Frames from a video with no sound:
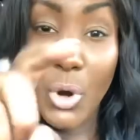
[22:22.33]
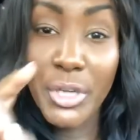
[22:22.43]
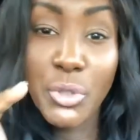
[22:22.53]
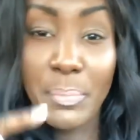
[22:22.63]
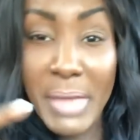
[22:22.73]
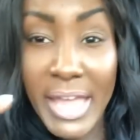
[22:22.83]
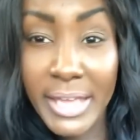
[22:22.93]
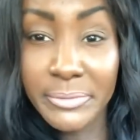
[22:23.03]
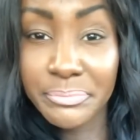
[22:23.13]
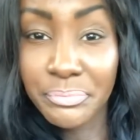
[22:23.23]
are you a
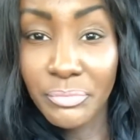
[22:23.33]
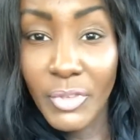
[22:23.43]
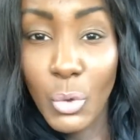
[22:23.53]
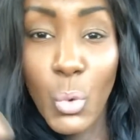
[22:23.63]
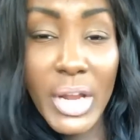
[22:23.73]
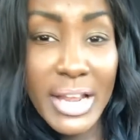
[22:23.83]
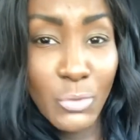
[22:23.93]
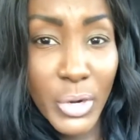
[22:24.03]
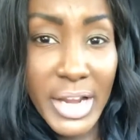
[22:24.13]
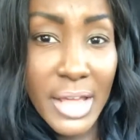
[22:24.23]
man? What kind of
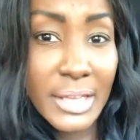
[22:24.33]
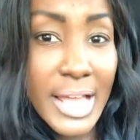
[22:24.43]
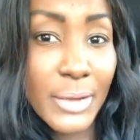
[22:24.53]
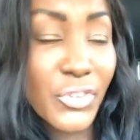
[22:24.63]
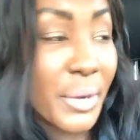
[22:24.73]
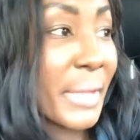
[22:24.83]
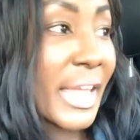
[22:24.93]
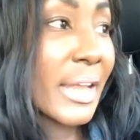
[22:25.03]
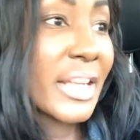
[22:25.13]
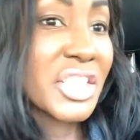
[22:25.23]
workout line for a
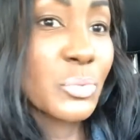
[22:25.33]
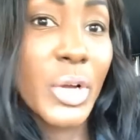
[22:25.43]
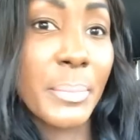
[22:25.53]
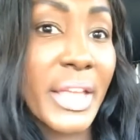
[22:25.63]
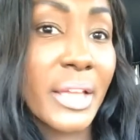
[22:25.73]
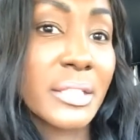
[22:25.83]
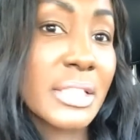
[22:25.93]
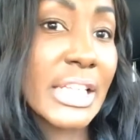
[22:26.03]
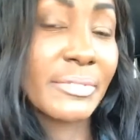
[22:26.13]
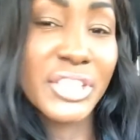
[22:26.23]
man? I just, what, make a
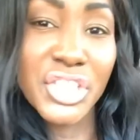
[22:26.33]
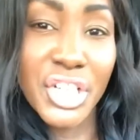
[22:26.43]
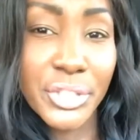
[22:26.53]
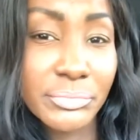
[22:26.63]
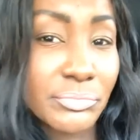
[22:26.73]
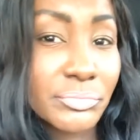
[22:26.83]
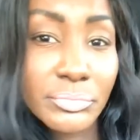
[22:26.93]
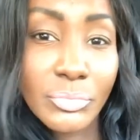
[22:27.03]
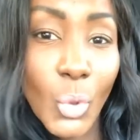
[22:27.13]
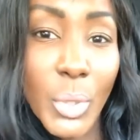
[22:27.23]
sleeveless shirt?
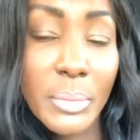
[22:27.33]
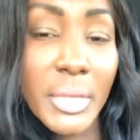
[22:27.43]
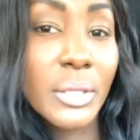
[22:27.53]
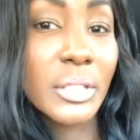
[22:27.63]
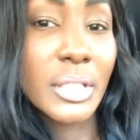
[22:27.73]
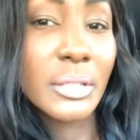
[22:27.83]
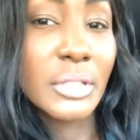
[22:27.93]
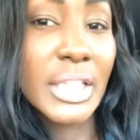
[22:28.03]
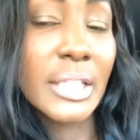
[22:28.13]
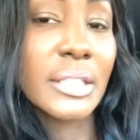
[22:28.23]
What do men
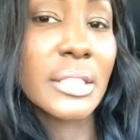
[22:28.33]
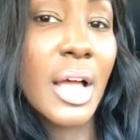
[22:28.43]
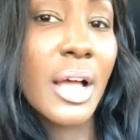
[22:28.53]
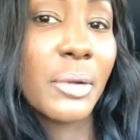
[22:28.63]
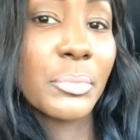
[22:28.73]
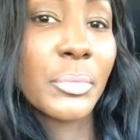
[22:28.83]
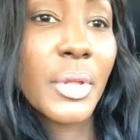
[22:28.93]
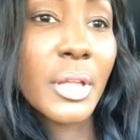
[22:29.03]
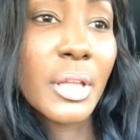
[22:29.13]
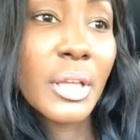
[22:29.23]
need is for
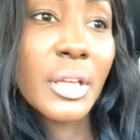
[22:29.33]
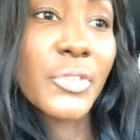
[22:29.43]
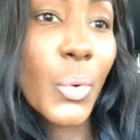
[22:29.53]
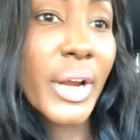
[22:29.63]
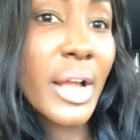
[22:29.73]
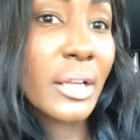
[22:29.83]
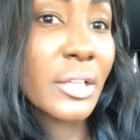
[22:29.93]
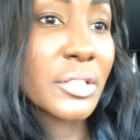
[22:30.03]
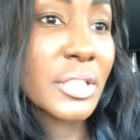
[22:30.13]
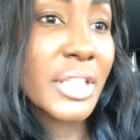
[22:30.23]
workout
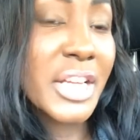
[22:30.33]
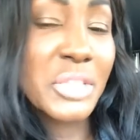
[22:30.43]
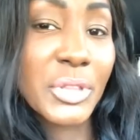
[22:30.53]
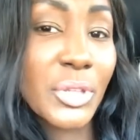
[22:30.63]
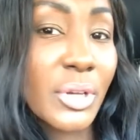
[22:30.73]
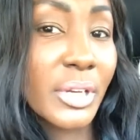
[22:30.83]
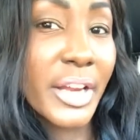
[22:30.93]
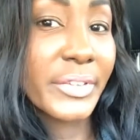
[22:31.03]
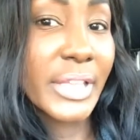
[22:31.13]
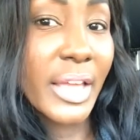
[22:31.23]
clothes? Because y'all just be throwing on
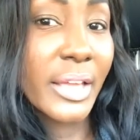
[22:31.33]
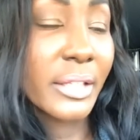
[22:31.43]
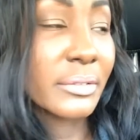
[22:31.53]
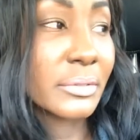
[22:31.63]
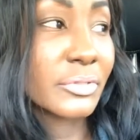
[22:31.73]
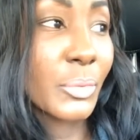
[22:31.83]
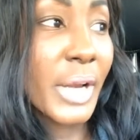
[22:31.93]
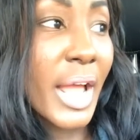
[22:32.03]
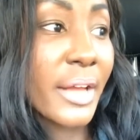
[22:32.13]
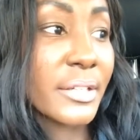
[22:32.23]
everything, from
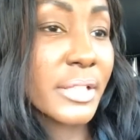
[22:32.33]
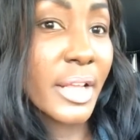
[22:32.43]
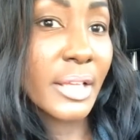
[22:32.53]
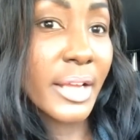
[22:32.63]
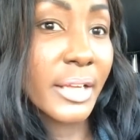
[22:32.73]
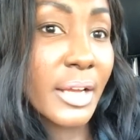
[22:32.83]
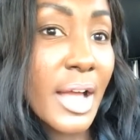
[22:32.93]
what I understand. Like,